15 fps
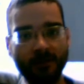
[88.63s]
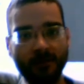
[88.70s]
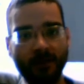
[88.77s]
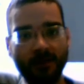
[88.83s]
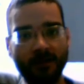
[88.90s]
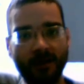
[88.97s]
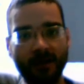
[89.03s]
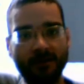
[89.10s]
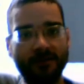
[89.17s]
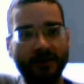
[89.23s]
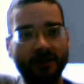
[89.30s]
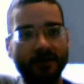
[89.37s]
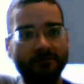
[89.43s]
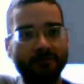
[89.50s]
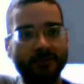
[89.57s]
I
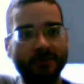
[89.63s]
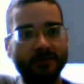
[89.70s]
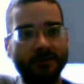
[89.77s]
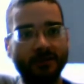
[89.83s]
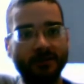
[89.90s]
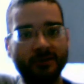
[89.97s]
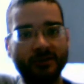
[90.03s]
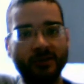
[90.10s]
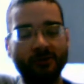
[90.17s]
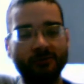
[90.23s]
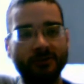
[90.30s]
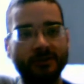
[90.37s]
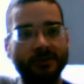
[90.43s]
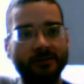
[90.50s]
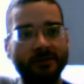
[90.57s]
think it
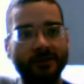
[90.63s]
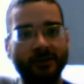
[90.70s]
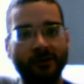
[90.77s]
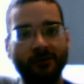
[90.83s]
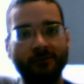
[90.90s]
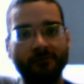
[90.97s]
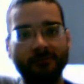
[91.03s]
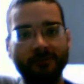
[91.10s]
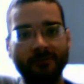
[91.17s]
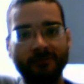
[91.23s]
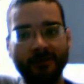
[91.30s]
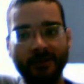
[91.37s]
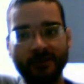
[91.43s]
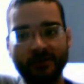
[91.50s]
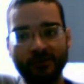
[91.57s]
shows, you know,
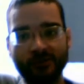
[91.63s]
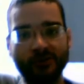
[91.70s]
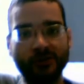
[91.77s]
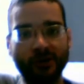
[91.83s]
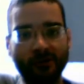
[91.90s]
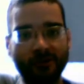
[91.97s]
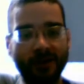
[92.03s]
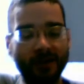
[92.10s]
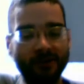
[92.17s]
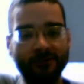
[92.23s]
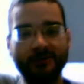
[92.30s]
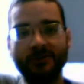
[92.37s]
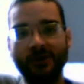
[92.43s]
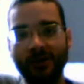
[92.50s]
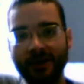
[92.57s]
it should show. I know
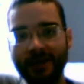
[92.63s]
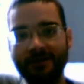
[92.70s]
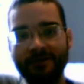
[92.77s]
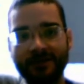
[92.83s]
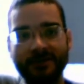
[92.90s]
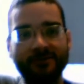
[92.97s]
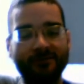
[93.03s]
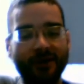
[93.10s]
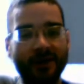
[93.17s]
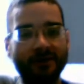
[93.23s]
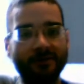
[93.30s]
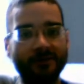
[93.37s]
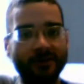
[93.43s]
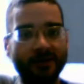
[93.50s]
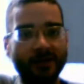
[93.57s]
it's not an atheist
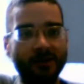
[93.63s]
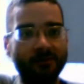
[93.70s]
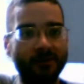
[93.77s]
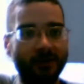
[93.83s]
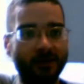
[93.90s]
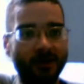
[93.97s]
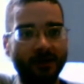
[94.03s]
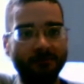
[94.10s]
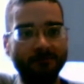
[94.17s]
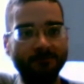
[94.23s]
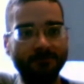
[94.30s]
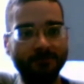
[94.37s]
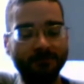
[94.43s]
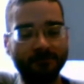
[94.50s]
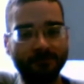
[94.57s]
event, but I
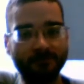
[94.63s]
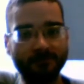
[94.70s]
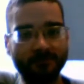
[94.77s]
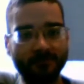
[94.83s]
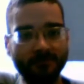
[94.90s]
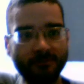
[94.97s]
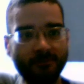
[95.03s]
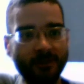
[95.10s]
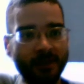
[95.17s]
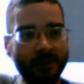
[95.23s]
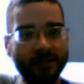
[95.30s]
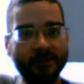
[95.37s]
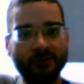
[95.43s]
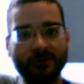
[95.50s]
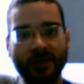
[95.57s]
think
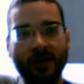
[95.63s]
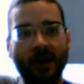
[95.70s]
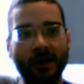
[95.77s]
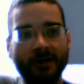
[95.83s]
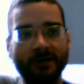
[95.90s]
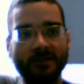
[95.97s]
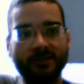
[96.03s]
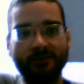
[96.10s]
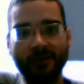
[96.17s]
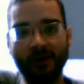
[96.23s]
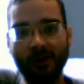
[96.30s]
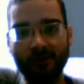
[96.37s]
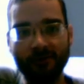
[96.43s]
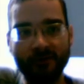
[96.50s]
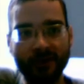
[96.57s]
it shows the kindness of a
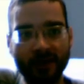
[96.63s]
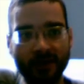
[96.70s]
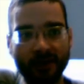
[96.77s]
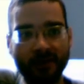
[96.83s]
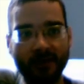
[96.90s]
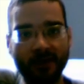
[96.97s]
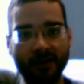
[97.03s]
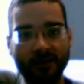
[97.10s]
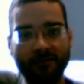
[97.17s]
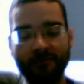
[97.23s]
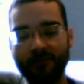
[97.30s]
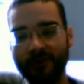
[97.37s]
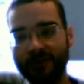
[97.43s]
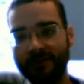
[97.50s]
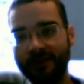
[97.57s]
lot of
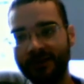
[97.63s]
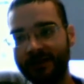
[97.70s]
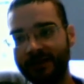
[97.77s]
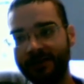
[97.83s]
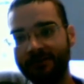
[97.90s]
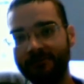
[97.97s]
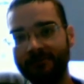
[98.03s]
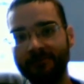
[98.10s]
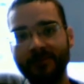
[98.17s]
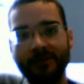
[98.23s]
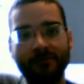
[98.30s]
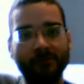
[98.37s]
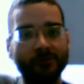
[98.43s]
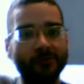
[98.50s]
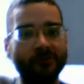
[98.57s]
free thinking
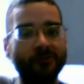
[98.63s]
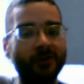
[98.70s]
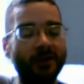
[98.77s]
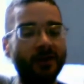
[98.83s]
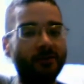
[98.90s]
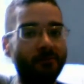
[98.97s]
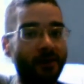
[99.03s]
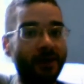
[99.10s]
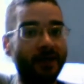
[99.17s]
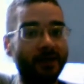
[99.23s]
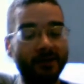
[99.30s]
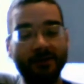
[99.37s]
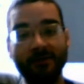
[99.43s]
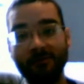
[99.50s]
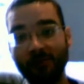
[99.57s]
people who
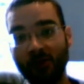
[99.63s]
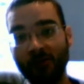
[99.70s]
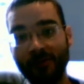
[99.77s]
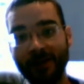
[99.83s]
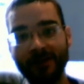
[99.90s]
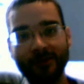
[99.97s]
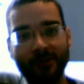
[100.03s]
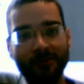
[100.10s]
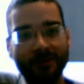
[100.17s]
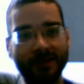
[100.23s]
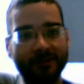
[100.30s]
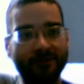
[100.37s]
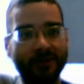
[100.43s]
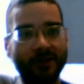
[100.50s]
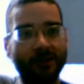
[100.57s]
may or may not
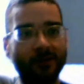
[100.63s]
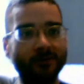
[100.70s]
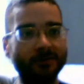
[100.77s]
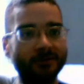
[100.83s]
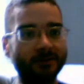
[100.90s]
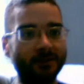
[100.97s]
believe in God.